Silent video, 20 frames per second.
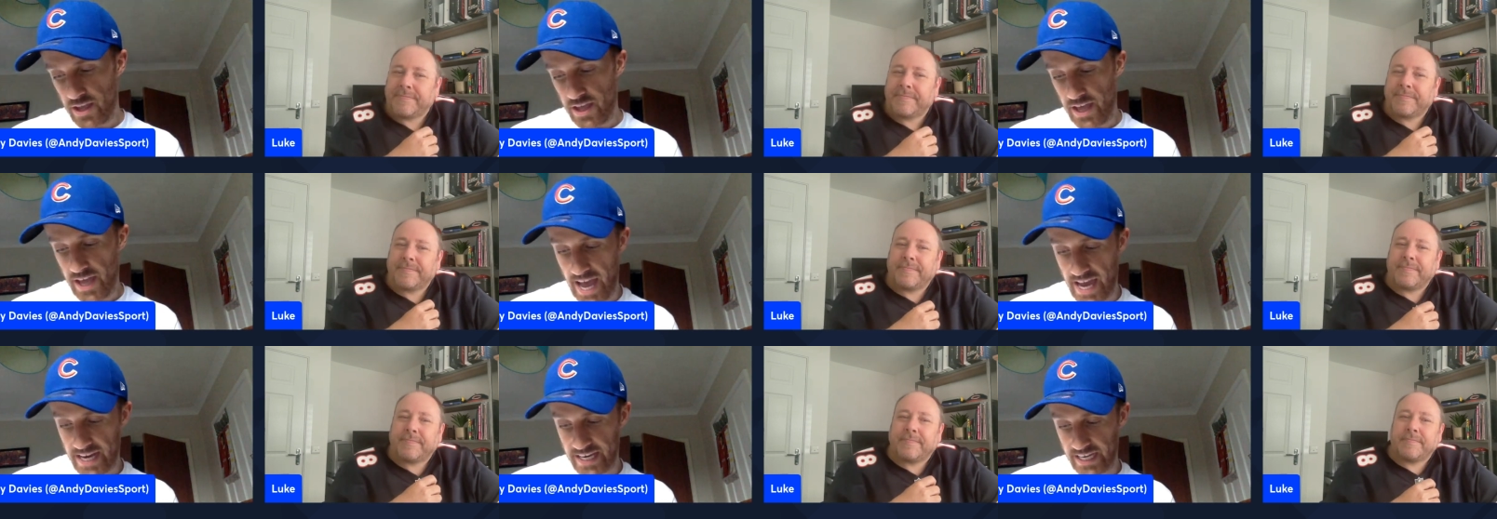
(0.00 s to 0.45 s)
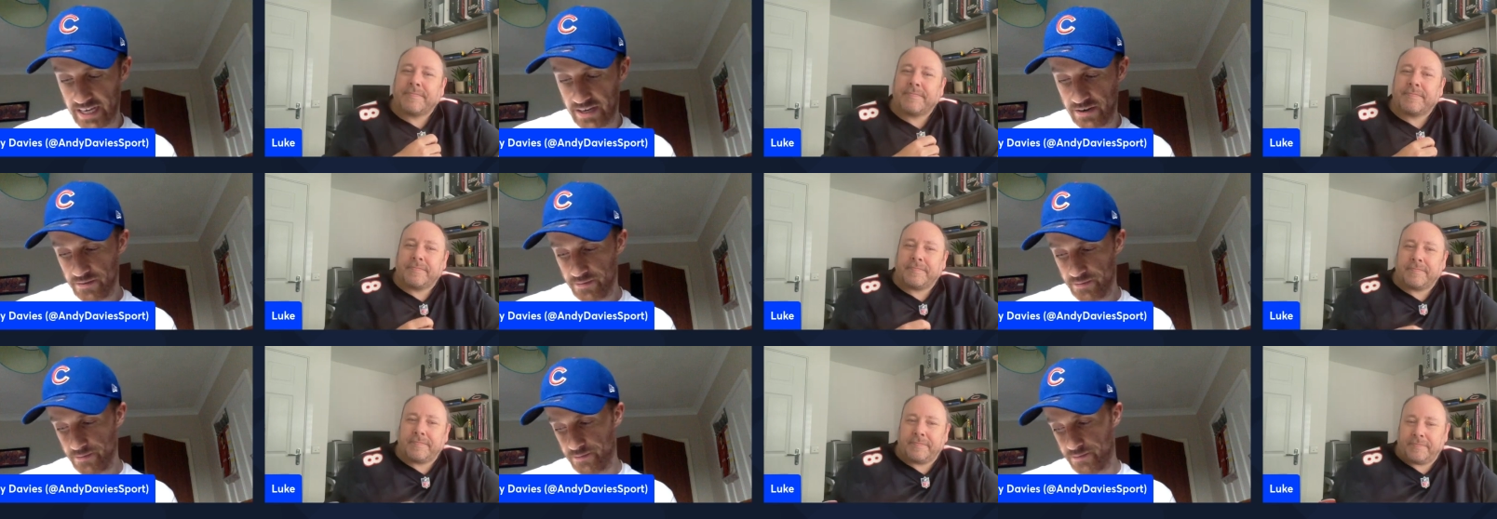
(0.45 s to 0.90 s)
Speaker 1: heading
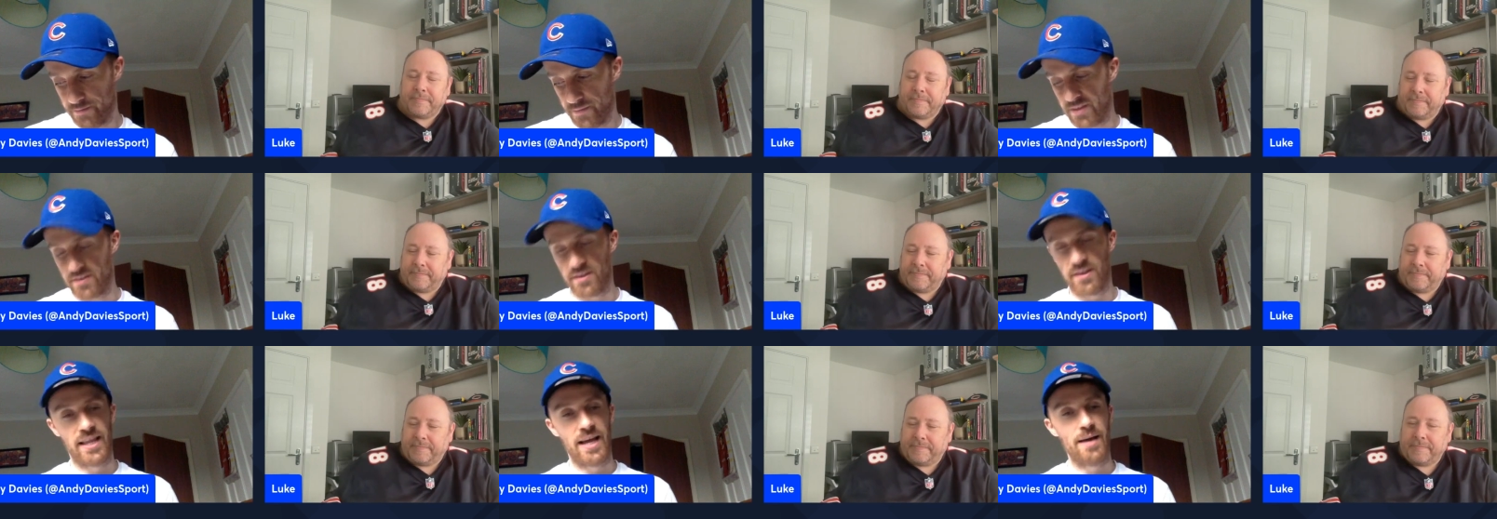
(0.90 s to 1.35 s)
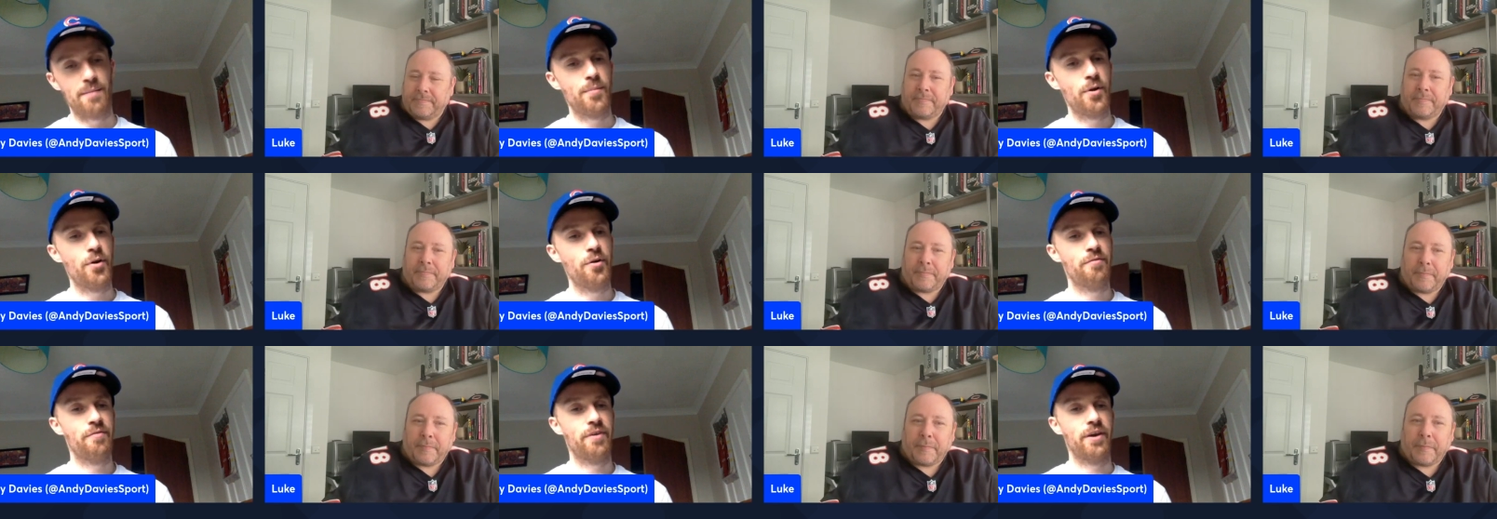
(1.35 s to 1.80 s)
to
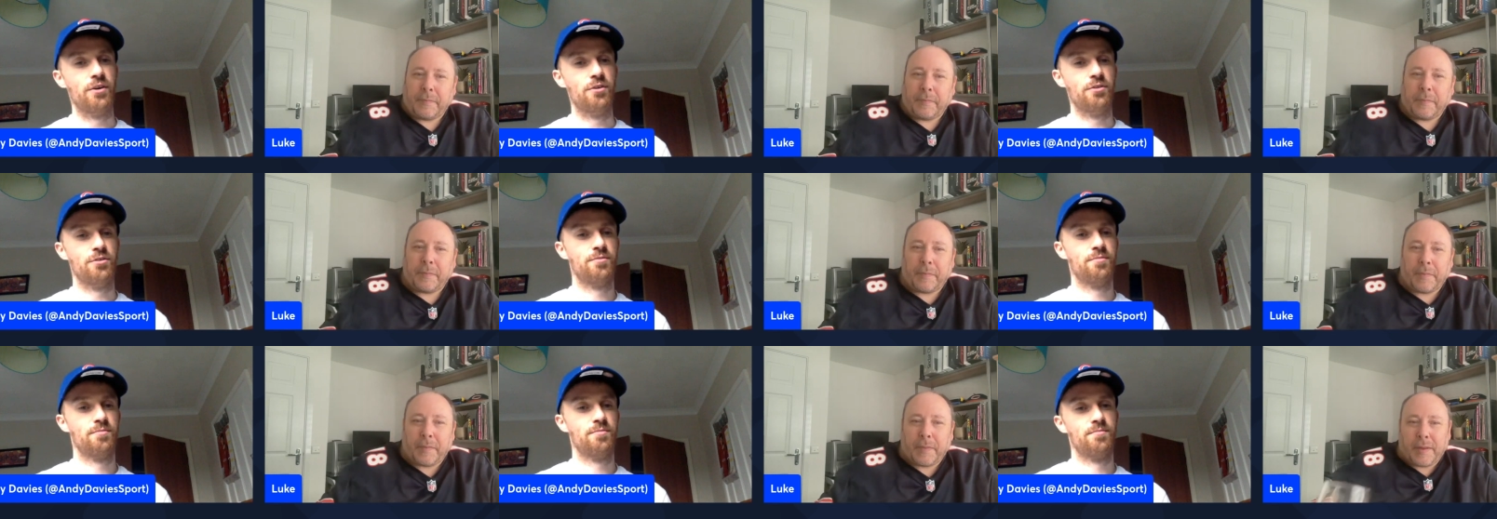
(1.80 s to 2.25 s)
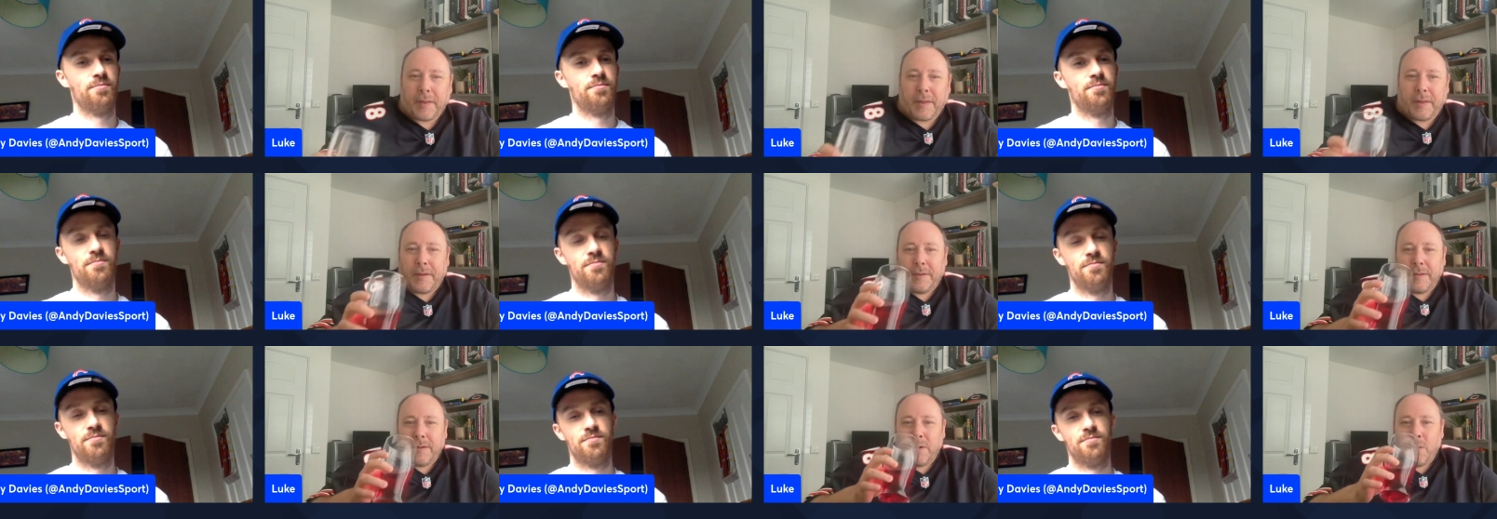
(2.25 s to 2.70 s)
Lambeau Field.
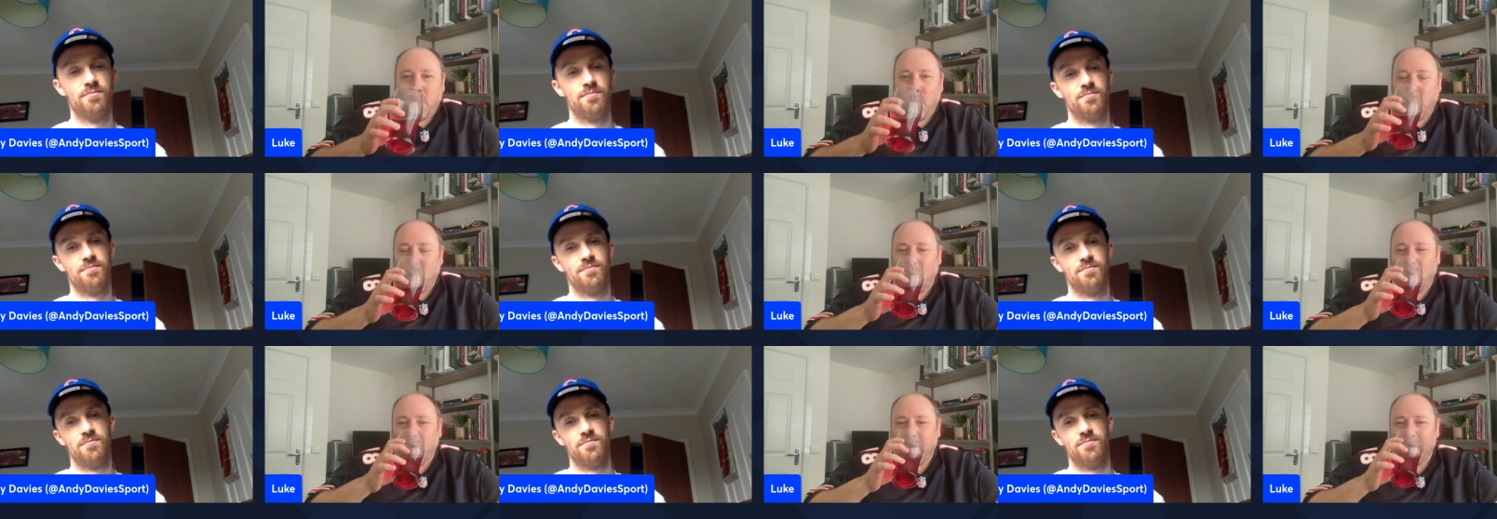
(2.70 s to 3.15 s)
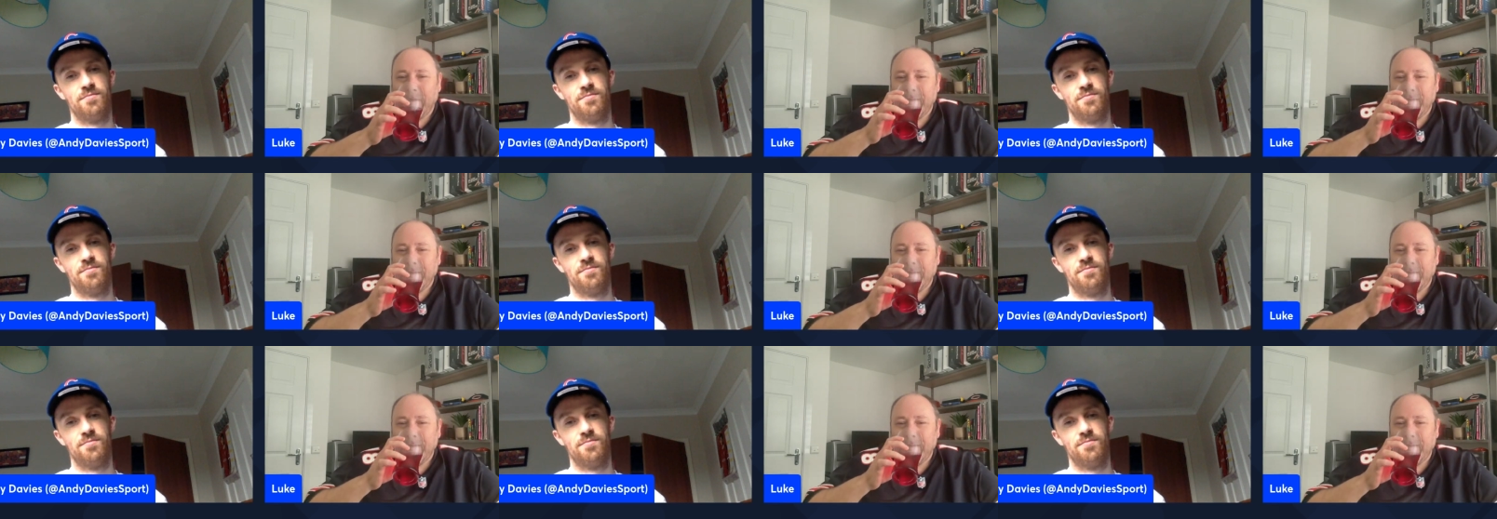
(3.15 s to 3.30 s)
Oh.